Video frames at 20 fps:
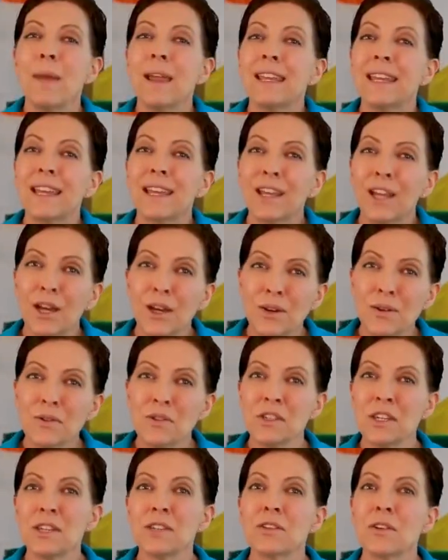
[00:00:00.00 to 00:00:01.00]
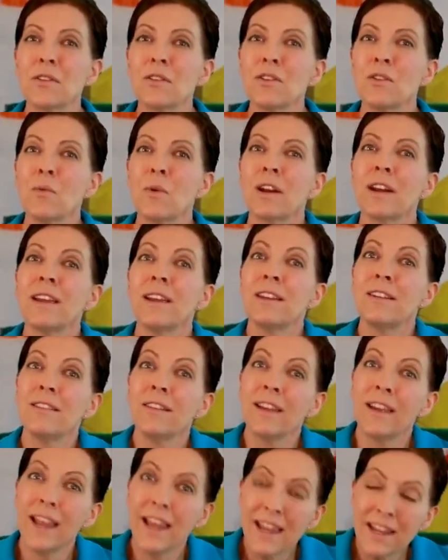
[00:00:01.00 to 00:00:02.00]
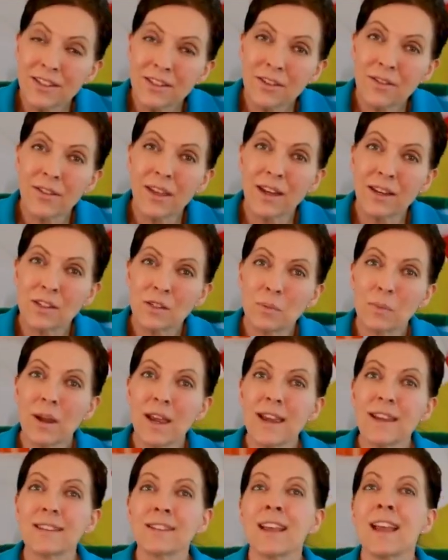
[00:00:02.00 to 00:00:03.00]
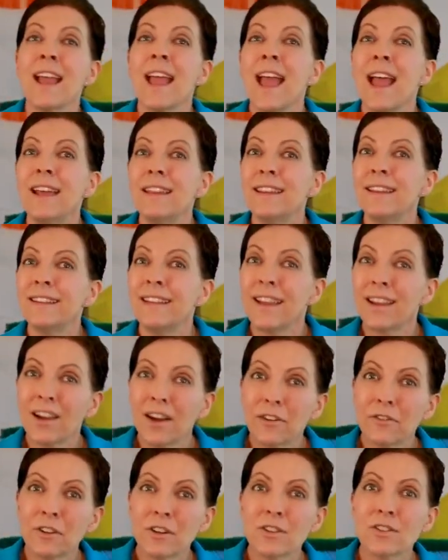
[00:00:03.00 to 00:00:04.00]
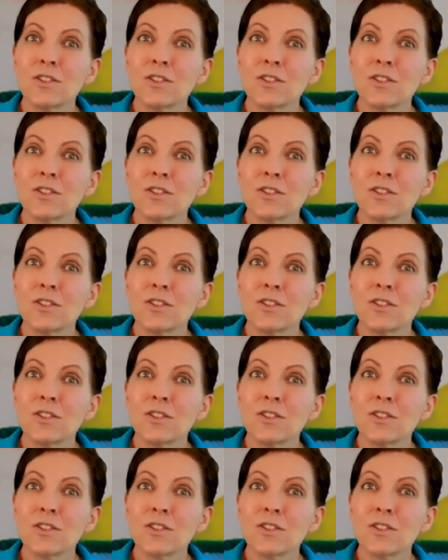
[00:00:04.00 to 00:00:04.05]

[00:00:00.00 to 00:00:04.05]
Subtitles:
make it cozy so that you want to enter that space and then take off